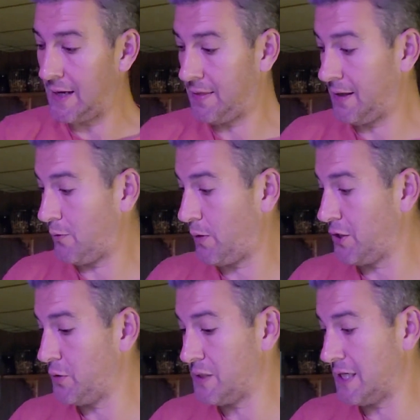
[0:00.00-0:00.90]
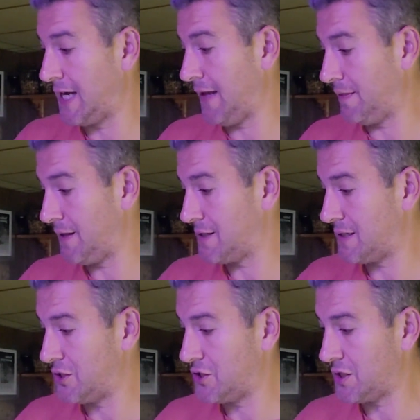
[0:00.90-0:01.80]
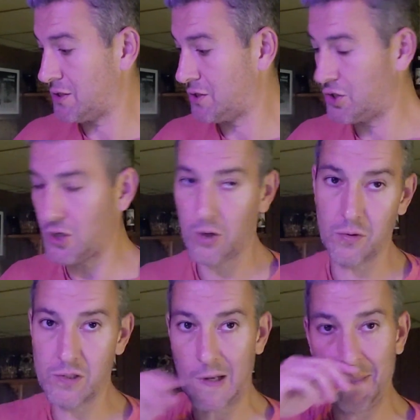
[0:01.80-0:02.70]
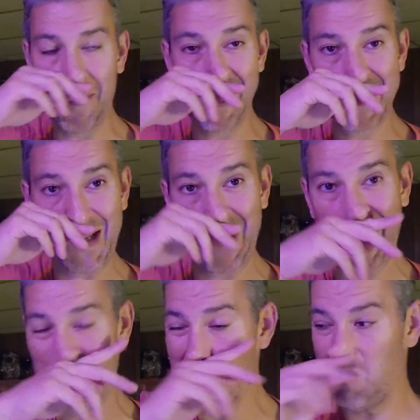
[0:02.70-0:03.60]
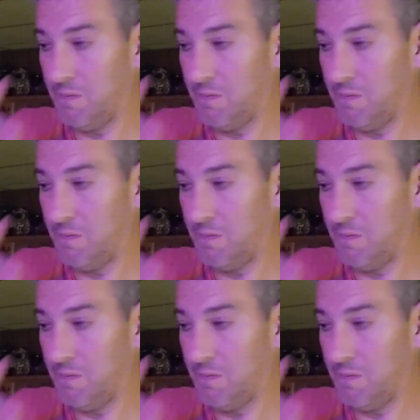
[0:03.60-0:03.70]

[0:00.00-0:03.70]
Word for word: I think when you decant this, it just shows amazingly.